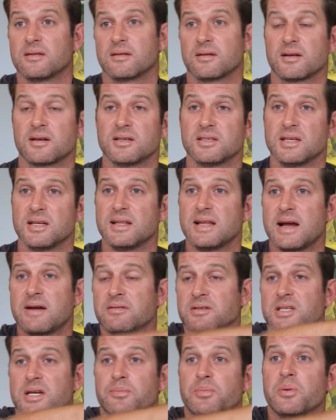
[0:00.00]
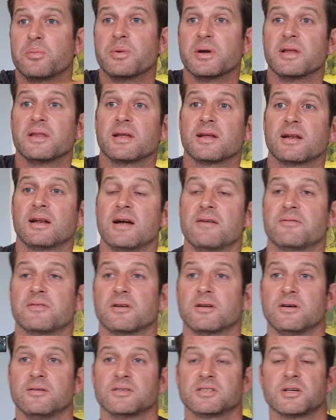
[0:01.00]
Because it narrows up a bit, they'd left a
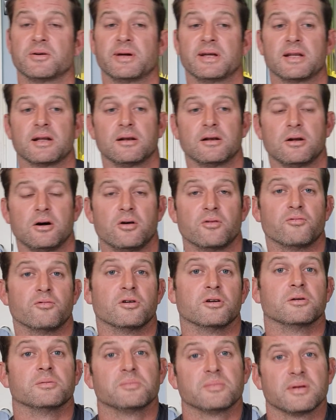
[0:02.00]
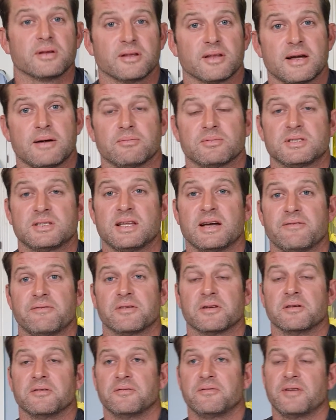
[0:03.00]
lot, so he had a lot of room. That was
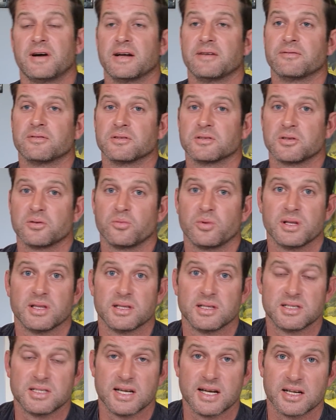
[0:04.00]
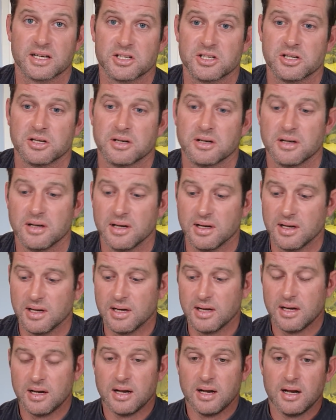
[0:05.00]
definite favourite to win the section.
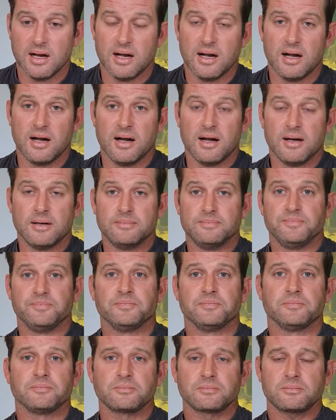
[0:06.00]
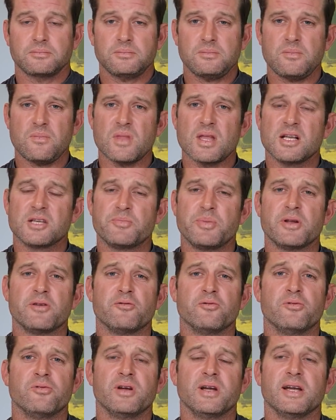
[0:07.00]
It's been a
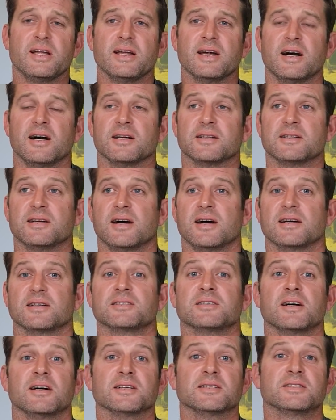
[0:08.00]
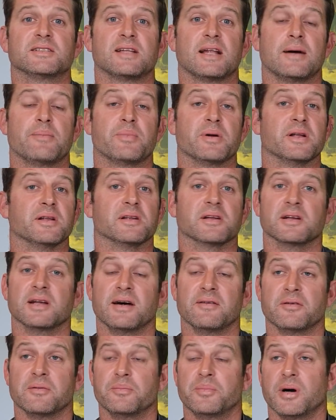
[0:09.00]
really hard day. I started slapping, didn't
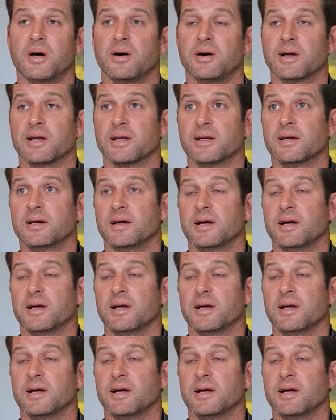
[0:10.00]
have a bite.